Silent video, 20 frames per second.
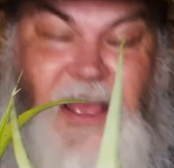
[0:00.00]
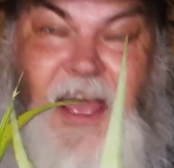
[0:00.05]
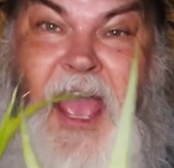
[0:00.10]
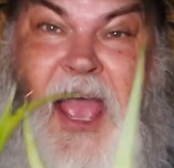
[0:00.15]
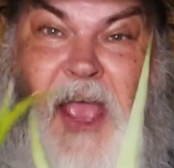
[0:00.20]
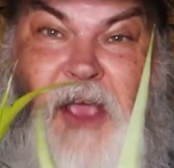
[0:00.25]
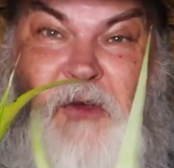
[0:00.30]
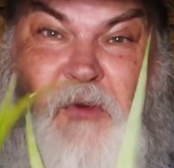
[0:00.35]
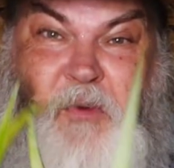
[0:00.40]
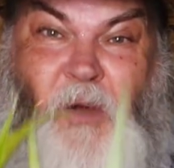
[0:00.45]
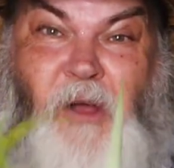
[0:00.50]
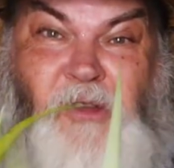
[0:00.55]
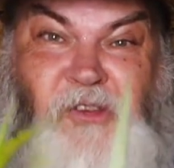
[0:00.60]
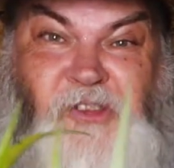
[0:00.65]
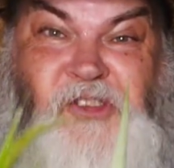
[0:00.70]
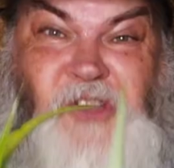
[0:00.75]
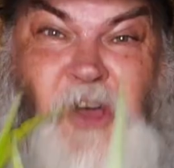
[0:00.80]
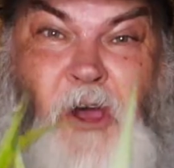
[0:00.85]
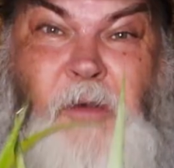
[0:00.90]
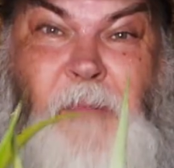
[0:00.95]
and grow
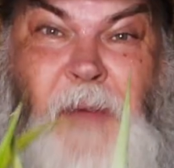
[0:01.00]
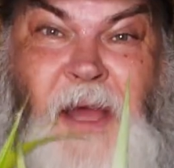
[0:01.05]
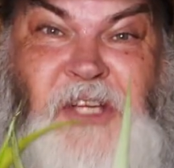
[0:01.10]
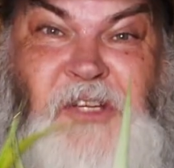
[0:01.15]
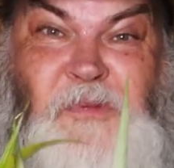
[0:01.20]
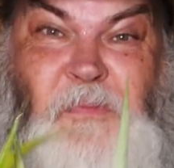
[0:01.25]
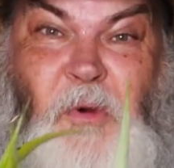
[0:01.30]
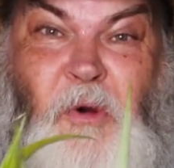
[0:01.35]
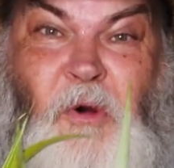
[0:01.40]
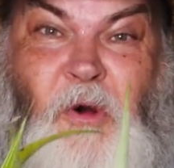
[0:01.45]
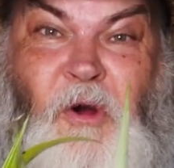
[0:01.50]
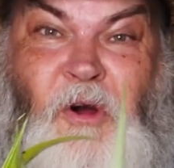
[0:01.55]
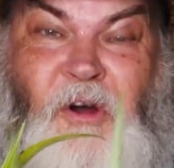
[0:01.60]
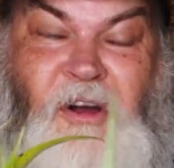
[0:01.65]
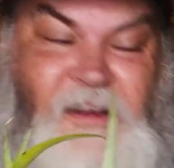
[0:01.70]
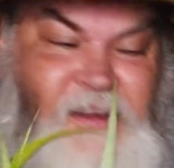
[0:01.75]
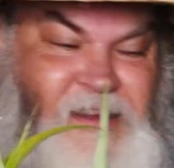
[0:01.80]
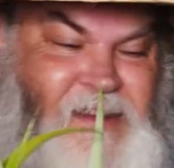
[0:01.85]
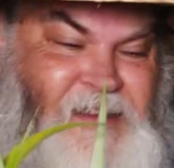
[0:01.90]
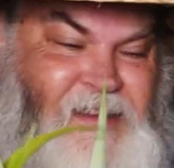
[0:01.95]
so much more?
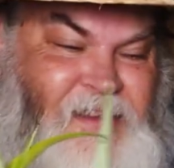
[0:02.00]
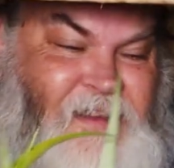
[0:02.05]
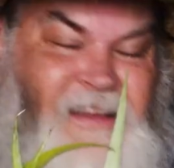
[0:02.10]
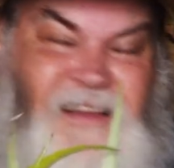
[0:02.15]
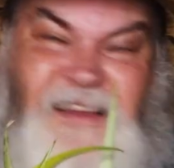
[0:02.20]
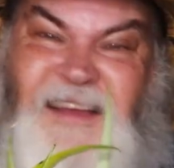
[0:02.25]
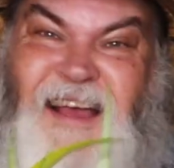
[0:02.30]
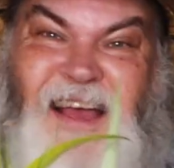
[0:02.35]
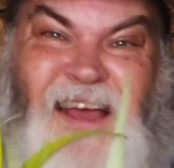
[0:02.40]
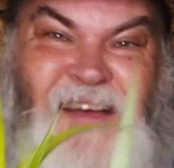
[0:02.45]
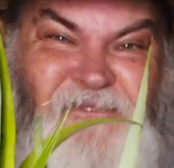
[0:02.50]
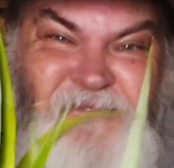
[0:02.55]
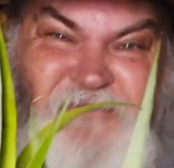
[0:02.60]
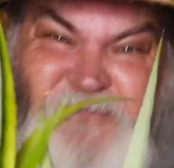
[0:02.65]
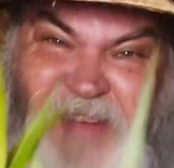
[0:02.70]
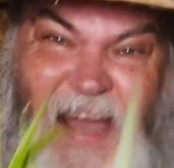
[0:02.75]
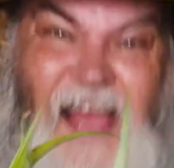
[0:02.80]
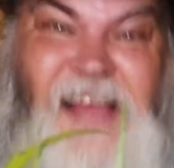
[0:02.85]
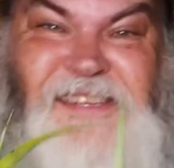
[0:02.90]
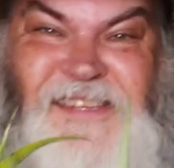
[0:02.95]

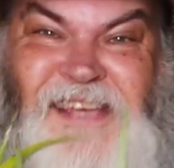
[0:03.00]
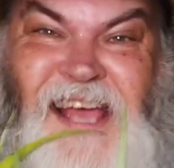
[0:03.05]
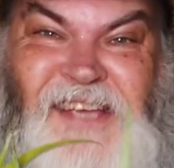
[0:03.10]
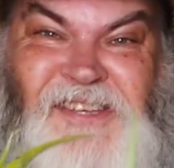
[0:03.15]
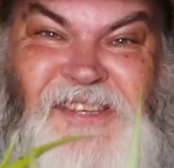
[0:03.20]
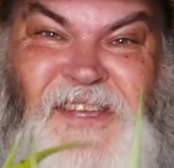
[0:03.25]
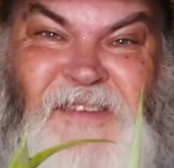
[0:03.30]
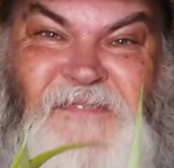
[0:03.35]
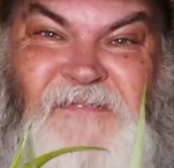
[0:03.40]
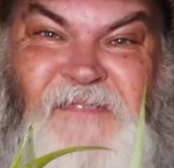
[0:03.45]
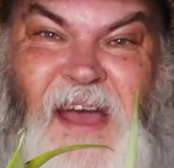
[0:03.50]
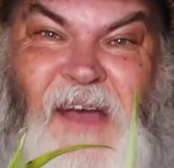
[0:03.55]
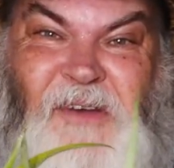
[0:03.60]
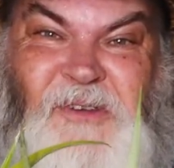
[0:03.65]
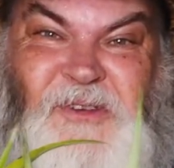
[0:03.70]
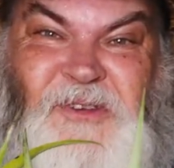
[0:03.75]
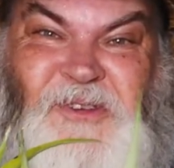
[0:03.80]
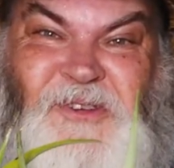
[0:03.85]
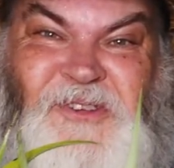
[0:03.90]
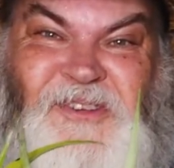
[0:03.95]
Fantastic
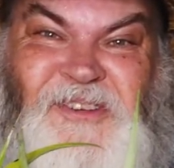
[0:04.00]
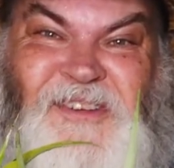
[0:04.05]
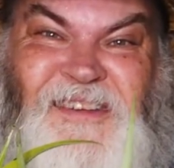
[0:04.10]
value.